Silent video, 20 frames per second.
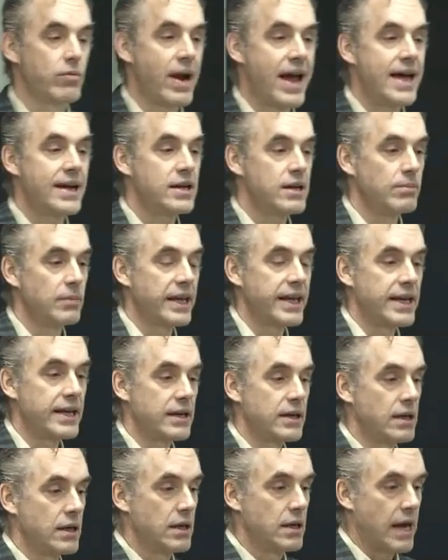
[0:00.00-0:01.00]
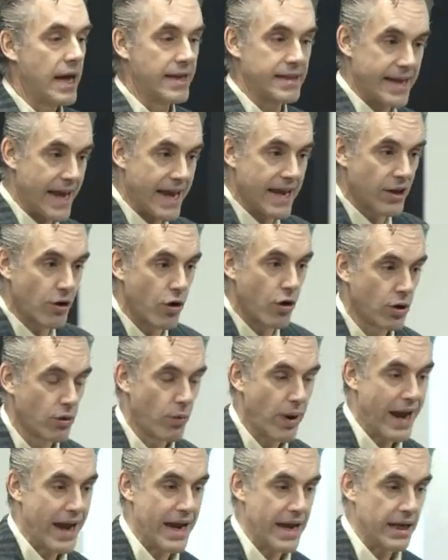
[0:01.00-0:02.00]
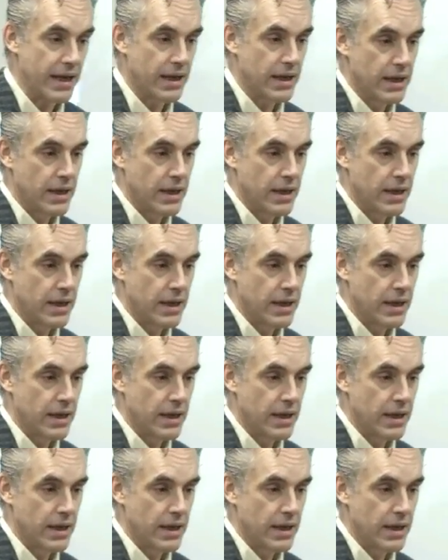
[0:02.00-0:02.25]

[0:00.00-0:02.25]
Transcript: randomly and take it all away.